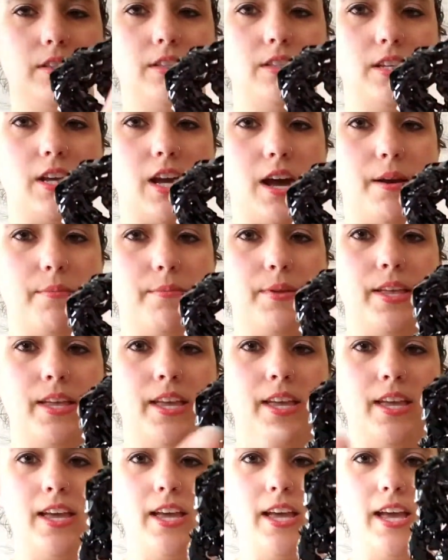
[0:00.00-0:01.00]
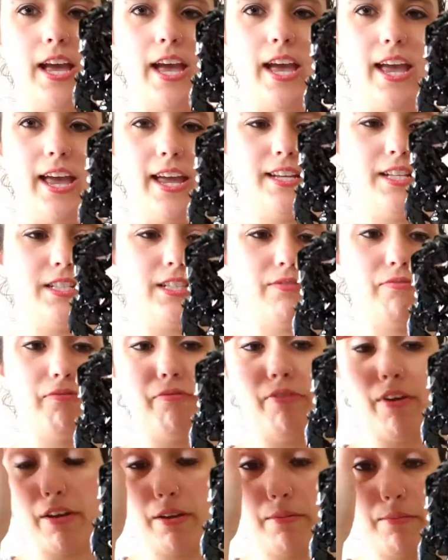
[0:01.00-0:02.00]
the top. And it's
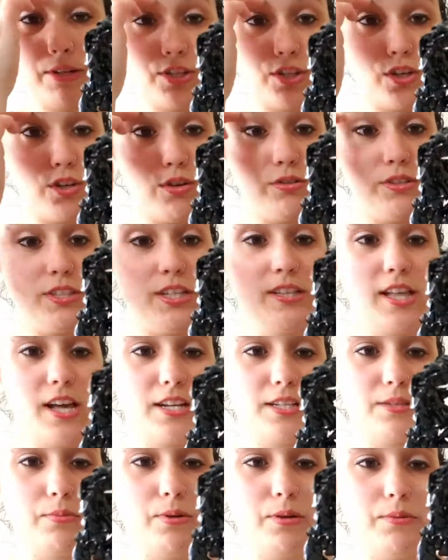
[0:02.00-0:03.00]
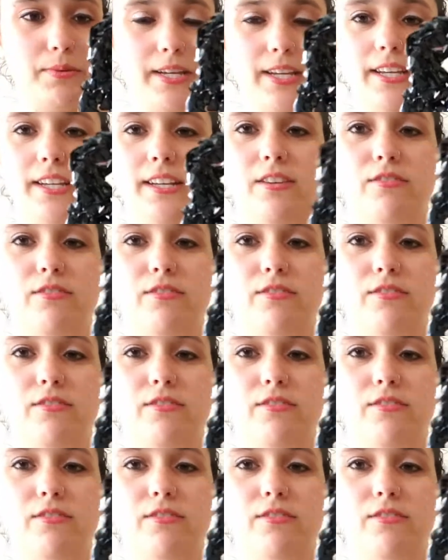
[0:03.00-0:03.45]
very much a Goldilocks moment.